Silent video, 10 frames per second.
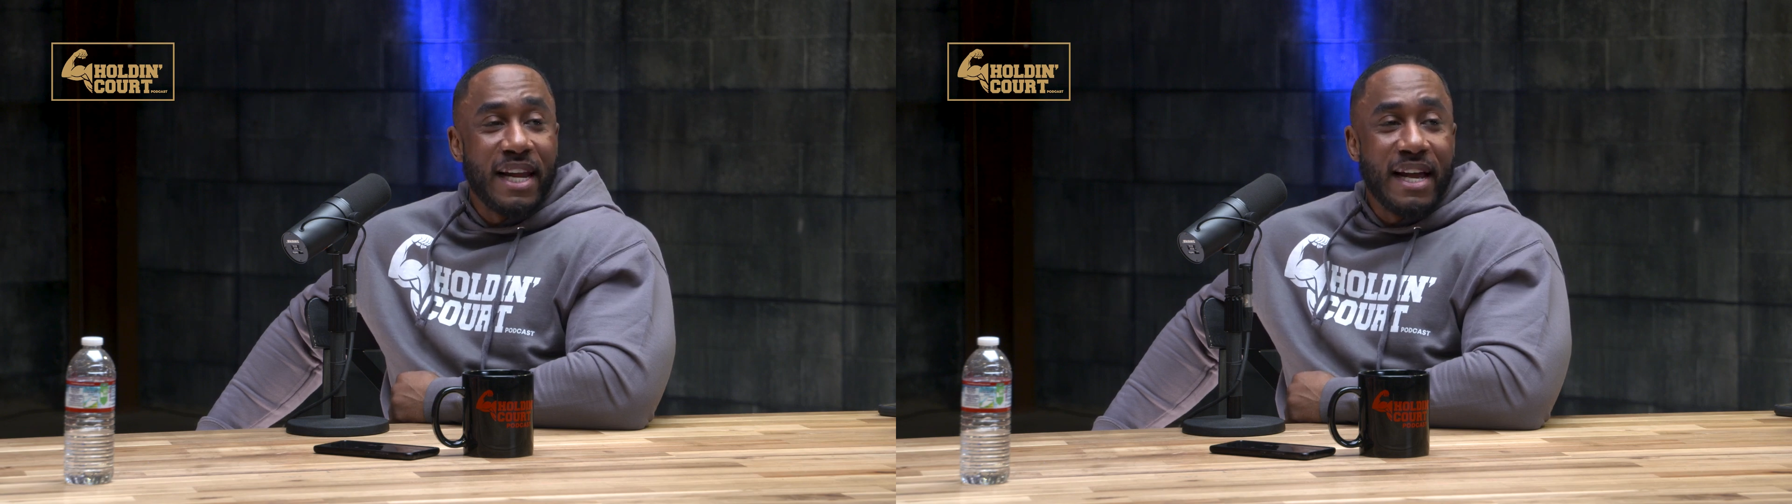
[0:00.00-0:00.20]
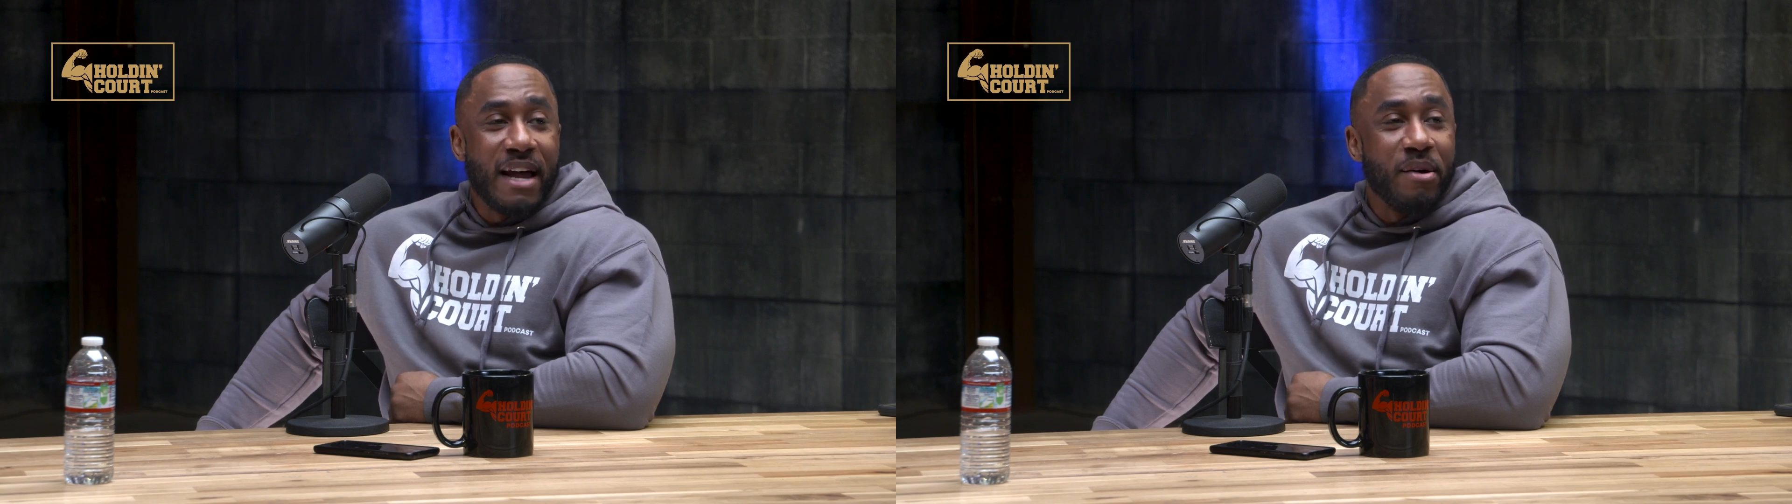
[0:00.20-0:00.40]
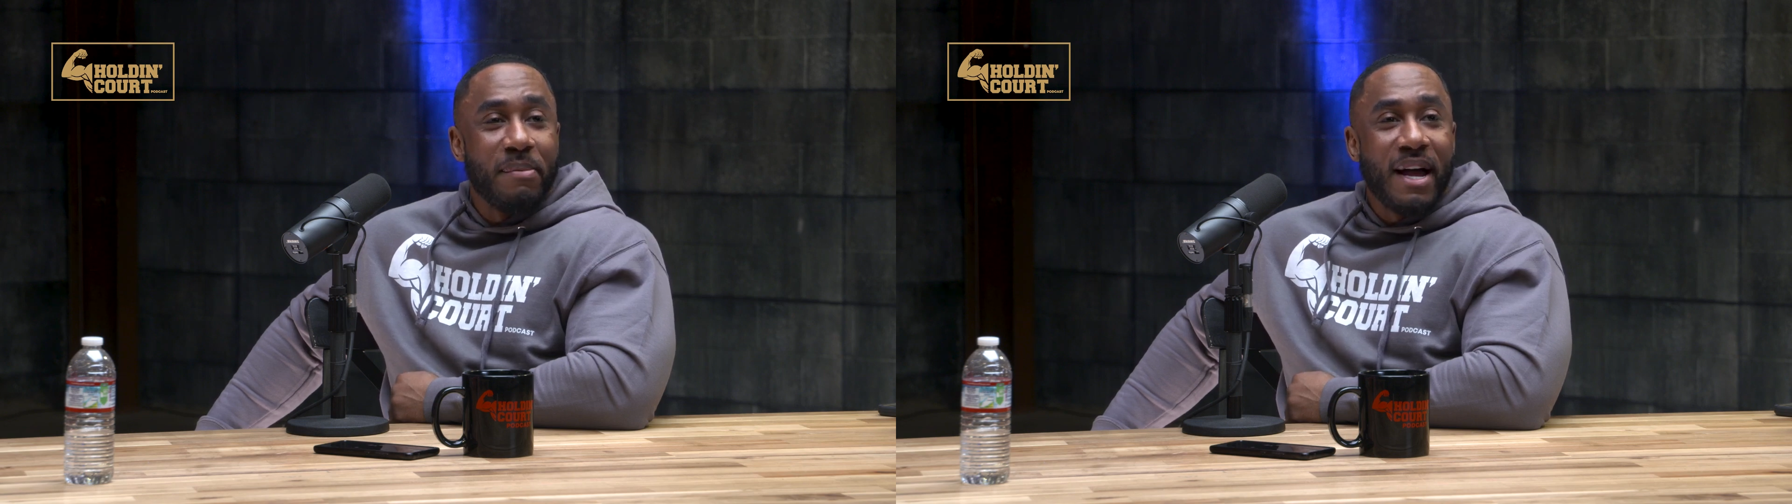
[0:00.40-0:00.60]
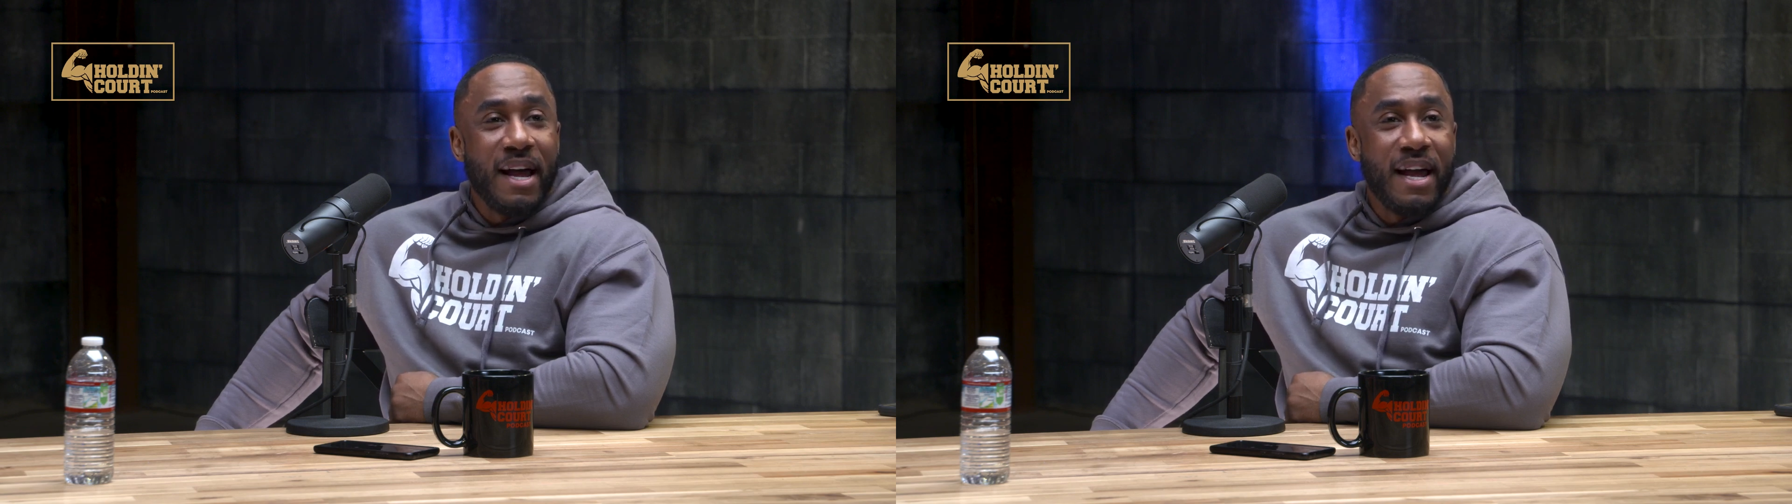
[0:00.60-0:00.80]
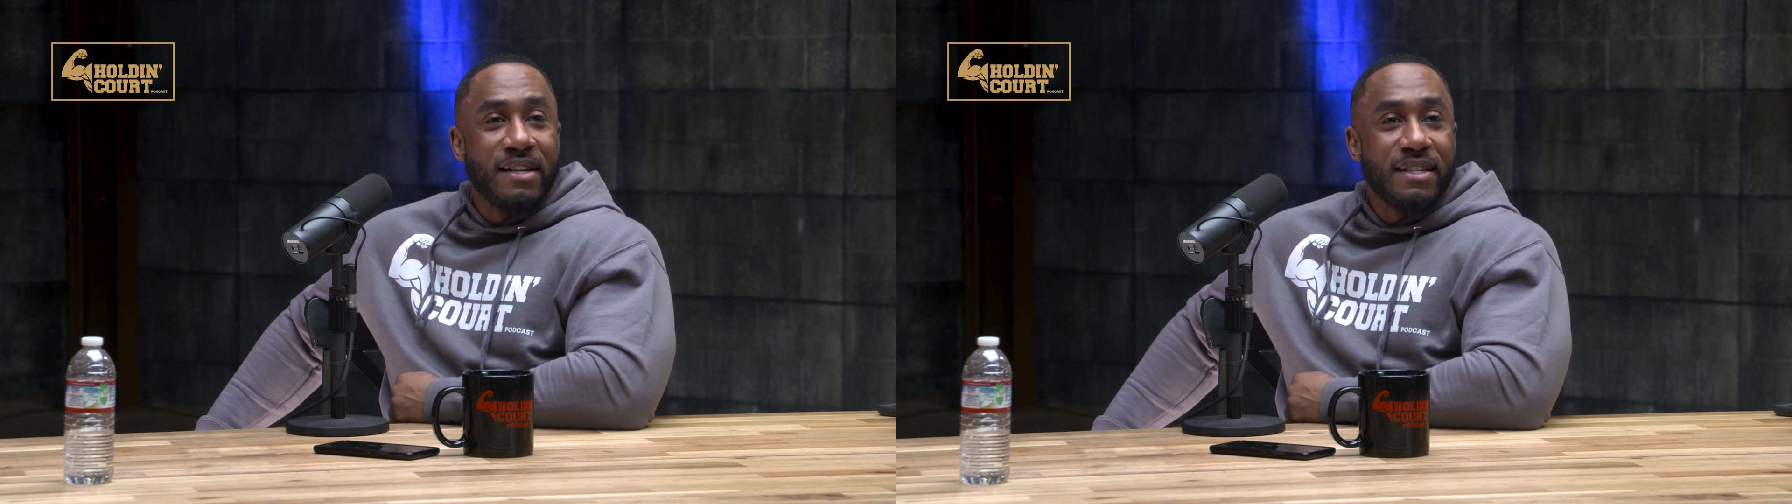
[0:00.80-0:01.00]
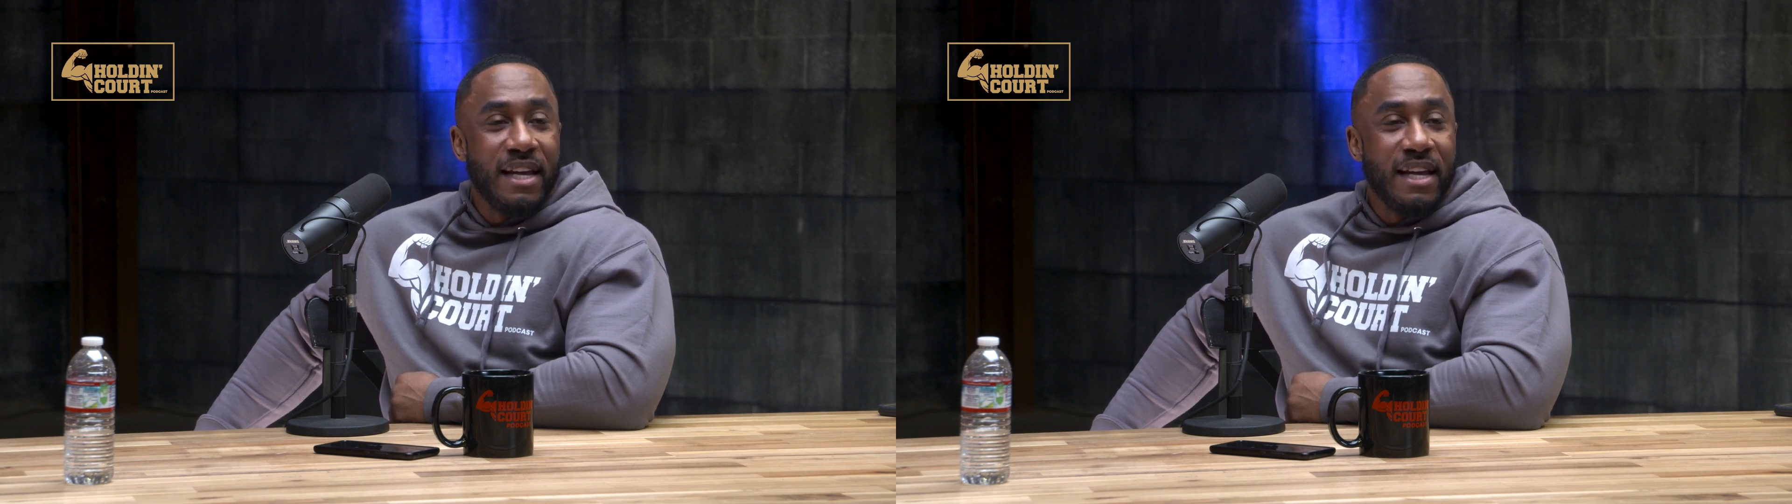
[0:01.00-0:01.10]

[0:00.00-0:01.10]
they got on my ass.